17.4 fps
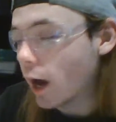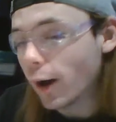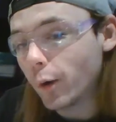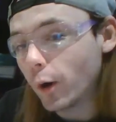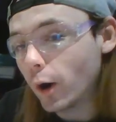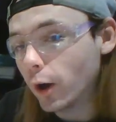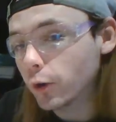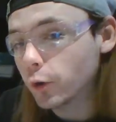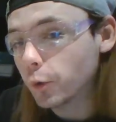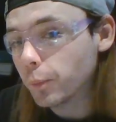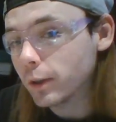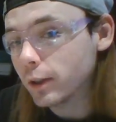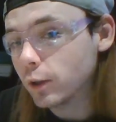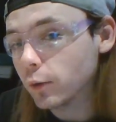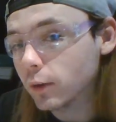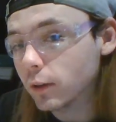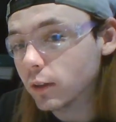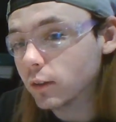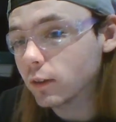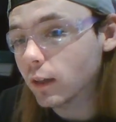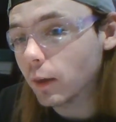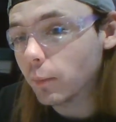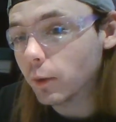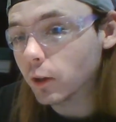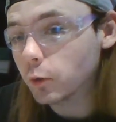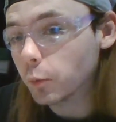I will also be doing the
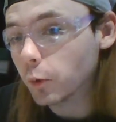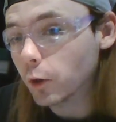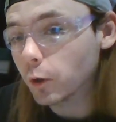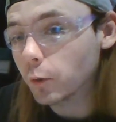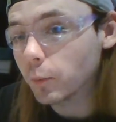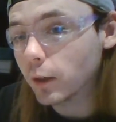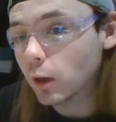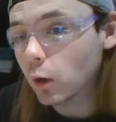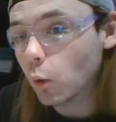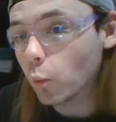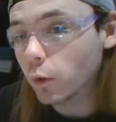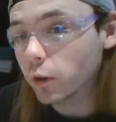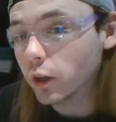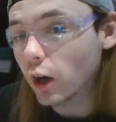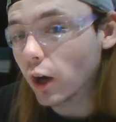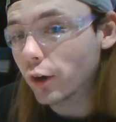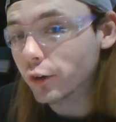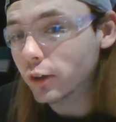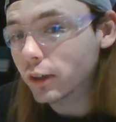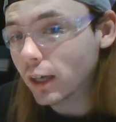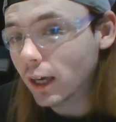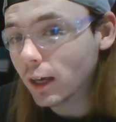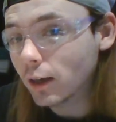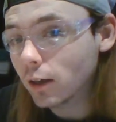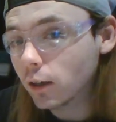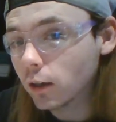same experiment with a
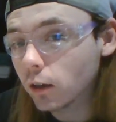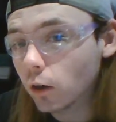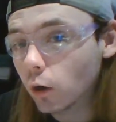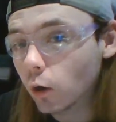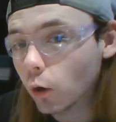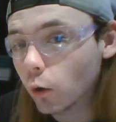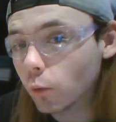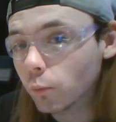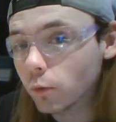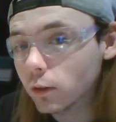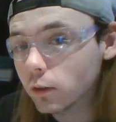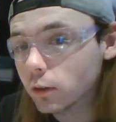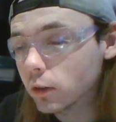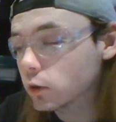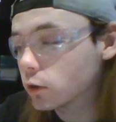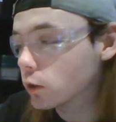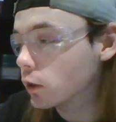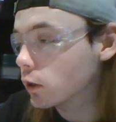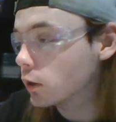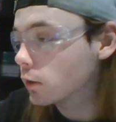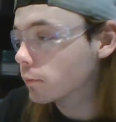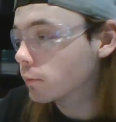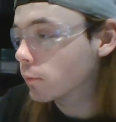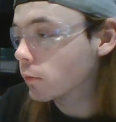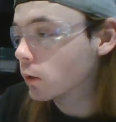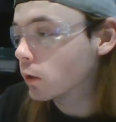100K ohm resistor
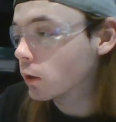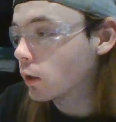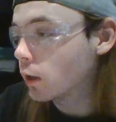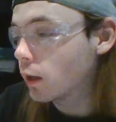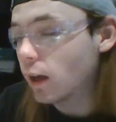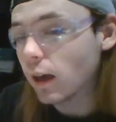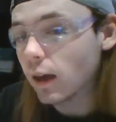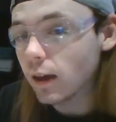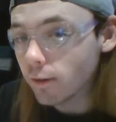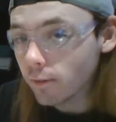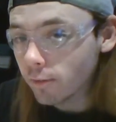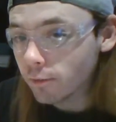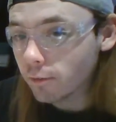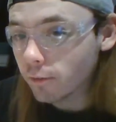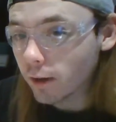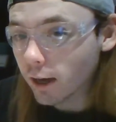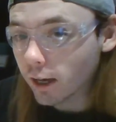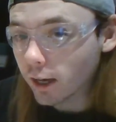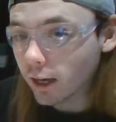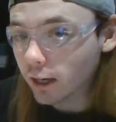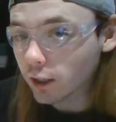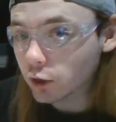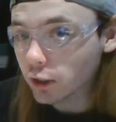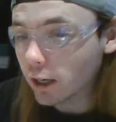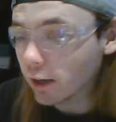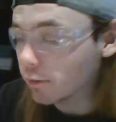if I
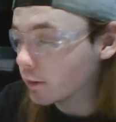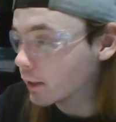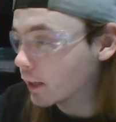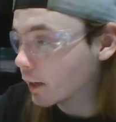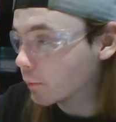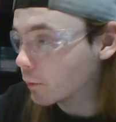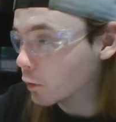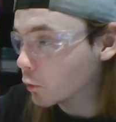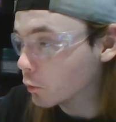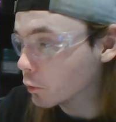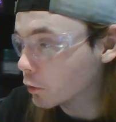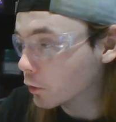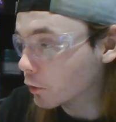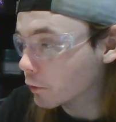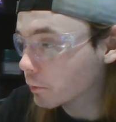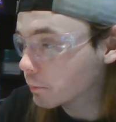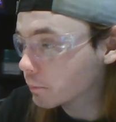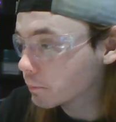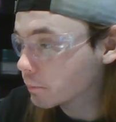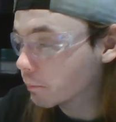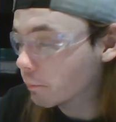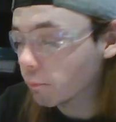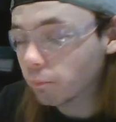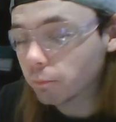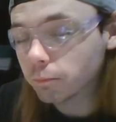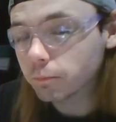actually have the time to do so,
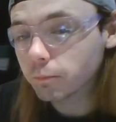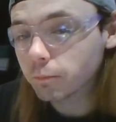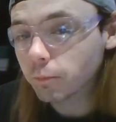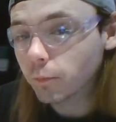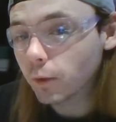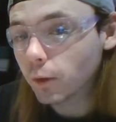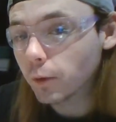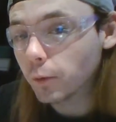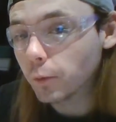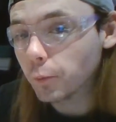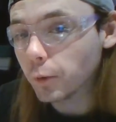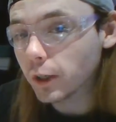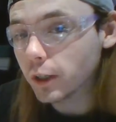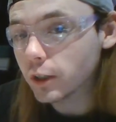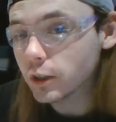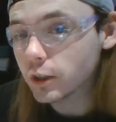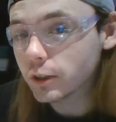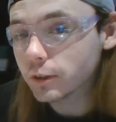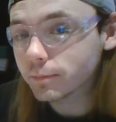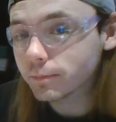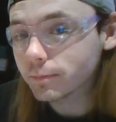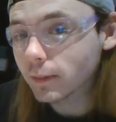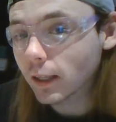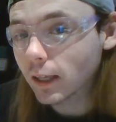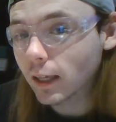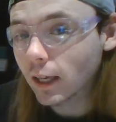which
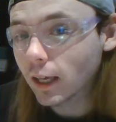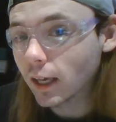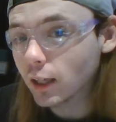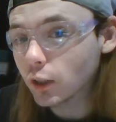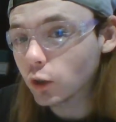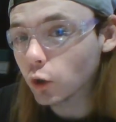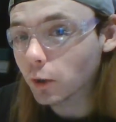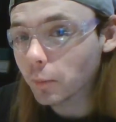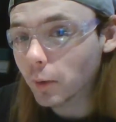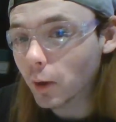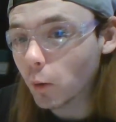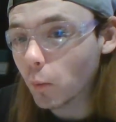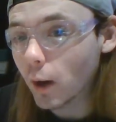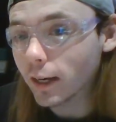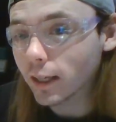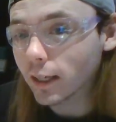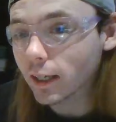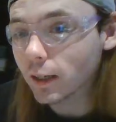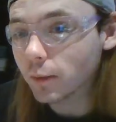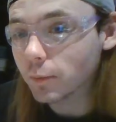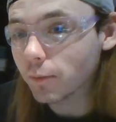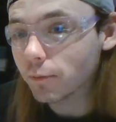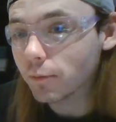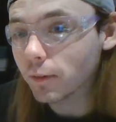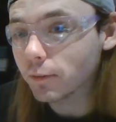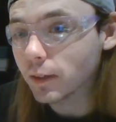took me a while to get up
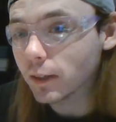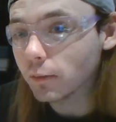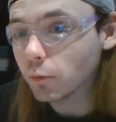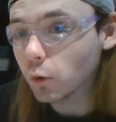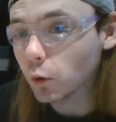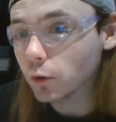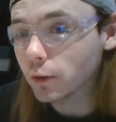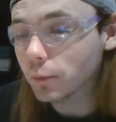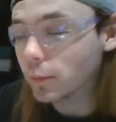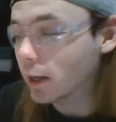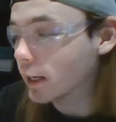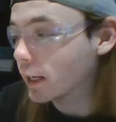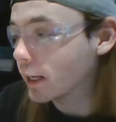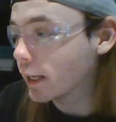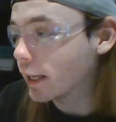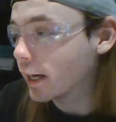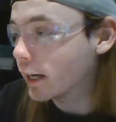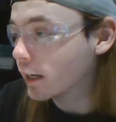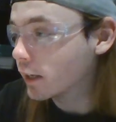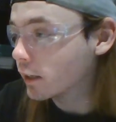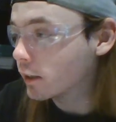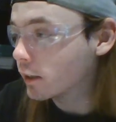to 15 volts, I'm not gonna lie.